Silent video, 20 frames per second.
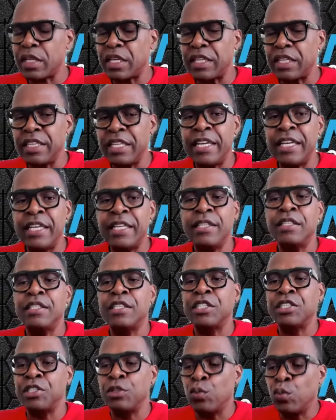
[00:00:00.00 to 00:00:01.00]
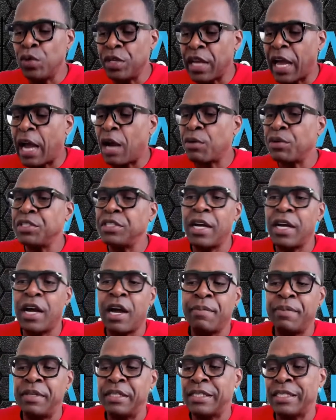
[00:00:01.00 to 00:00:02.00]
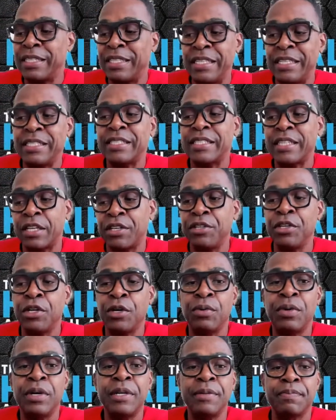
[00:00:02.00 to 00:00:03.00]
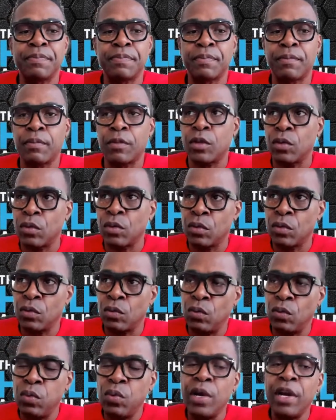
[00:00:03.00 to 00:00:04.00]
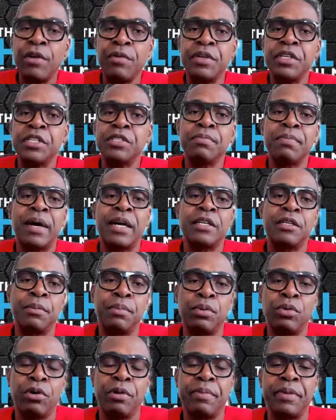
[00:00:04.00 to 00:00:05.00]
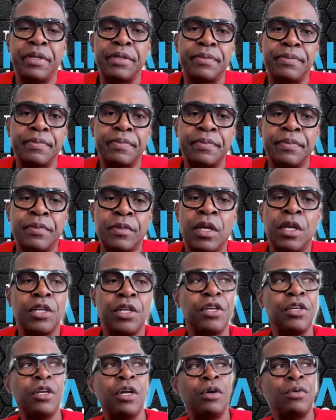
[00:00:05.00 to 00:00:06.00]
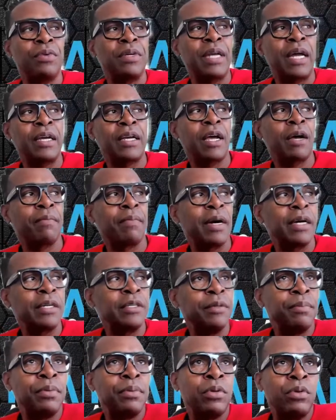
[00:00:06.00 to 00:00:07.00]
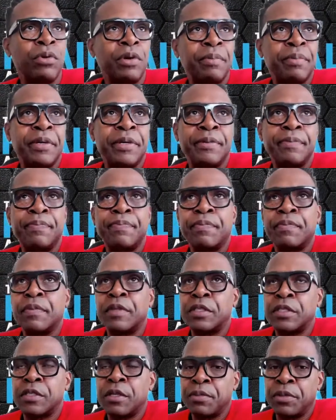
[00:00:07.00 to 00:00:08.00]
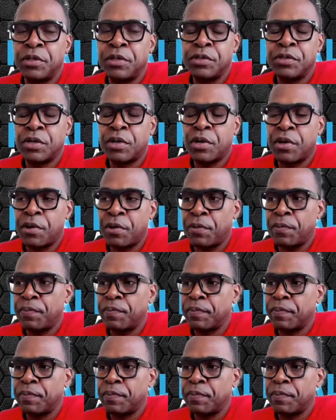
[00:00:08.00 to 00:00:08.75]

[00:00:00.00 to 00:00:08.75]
then our job is to then say, you know what? Where is my deployment? When I got my deployment some years ago